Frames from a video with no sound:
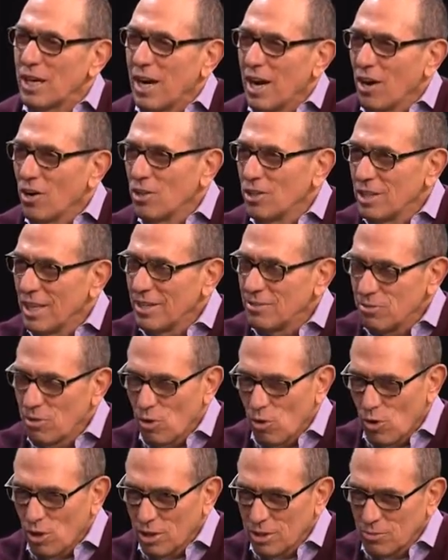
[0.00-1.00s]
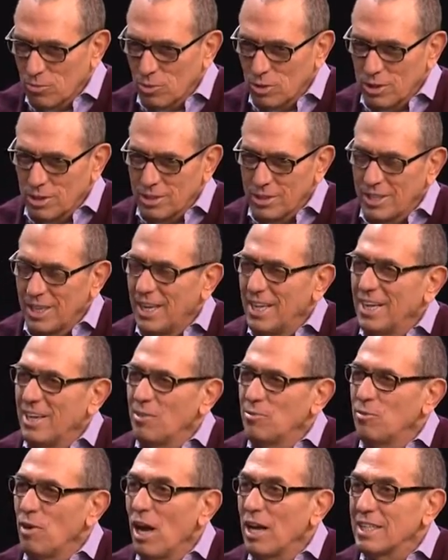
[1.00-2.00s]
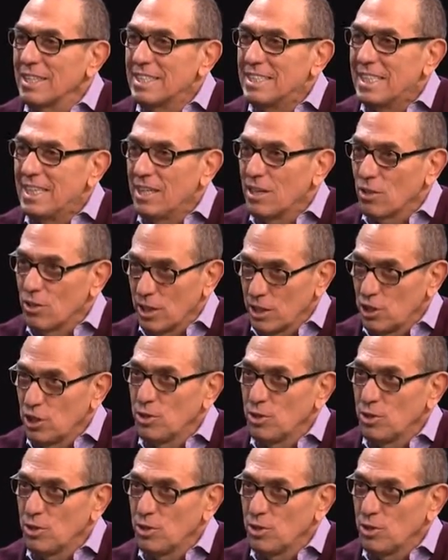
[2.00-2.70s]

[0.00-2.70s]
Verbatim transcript: Carol Lefcourt was volunteering.